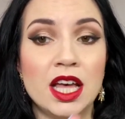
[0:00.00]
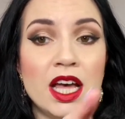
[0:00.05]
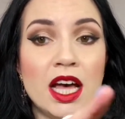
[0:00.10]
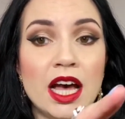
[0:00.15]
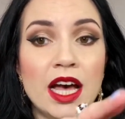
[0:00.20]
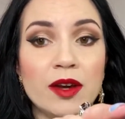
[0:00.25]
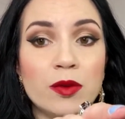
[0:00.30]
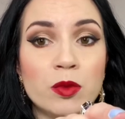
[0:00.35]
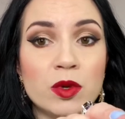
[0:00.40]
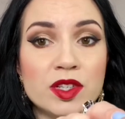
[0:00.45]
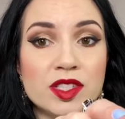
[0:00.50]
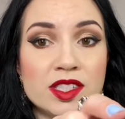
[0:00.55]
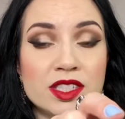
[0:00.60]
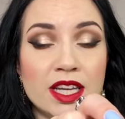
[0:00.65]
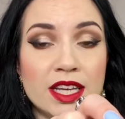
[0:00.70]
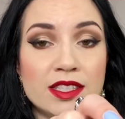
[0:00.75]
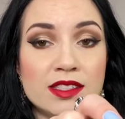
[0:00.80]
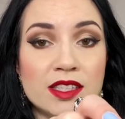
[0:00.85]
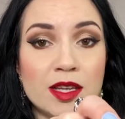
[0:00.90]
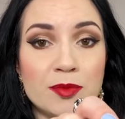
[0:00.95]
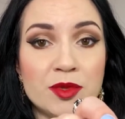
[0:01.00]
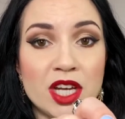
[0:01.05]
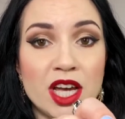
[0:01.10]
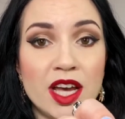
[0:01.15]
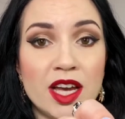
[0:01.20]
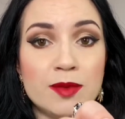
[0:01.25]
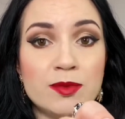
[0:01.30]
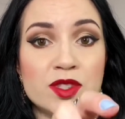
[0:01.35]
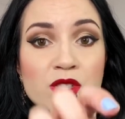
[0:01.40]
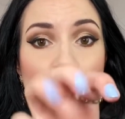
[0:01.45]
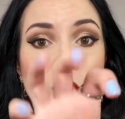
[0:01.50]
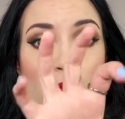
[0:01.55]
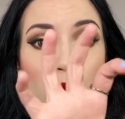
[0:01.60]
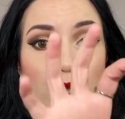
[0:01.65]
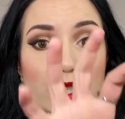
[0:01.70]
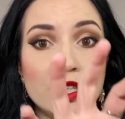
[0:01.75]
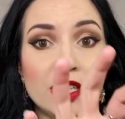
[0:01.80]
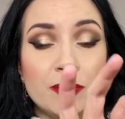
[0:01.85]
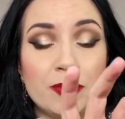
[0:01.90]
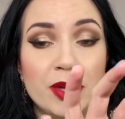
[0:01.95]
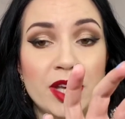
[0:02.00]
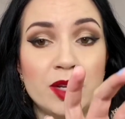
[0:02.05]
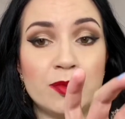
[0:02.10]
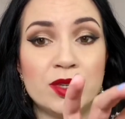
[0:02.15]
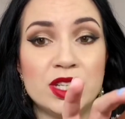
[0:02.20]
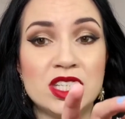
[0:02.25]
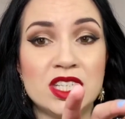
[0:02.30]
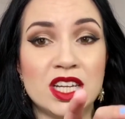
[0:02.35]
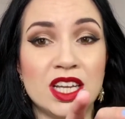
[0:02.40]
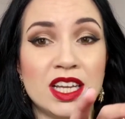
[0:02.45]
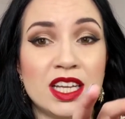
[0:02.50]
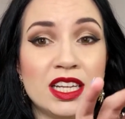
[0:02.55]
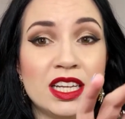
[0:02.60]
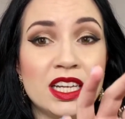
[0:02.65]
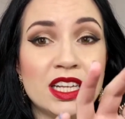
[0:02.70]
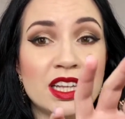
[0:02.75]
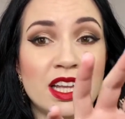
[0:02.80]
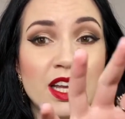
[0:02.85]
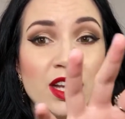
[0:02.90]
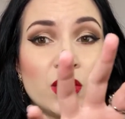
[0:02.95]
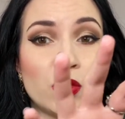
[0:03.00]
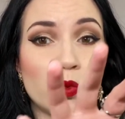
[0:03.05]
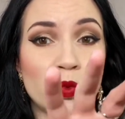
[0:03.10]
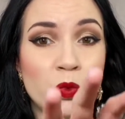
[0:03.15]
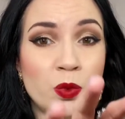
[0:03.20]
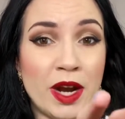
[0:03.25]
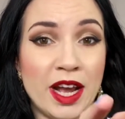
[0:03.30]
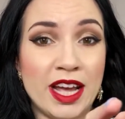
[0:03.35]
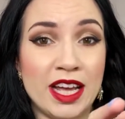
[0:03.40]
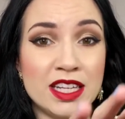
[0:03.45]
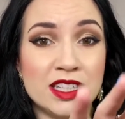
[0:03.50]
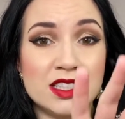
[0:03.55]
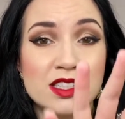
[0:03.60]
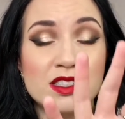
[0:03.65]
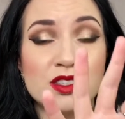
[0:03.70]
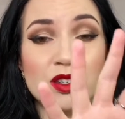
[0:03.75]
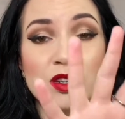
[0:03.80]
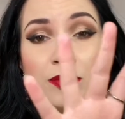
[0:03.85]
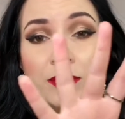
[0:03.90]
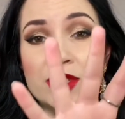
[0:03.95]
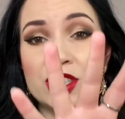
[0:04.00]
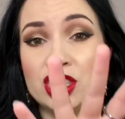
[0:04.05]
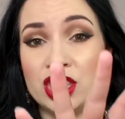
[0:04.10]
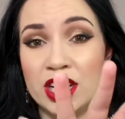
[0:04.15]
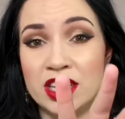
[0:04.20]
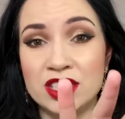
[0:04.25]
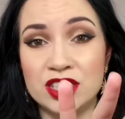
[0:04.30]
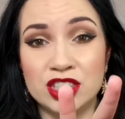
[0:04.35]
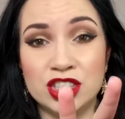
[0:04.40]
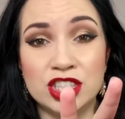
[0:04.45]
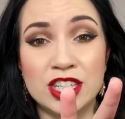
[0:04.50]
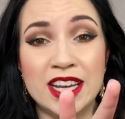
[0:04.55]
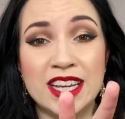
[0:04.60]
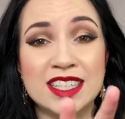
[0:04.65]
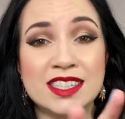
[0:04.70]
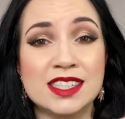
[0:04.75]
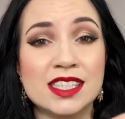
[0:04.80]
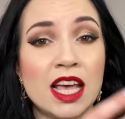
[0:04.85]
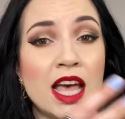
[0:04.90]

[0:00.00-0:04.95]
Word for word: I will say sometimes really pigmented like reds or magenta shades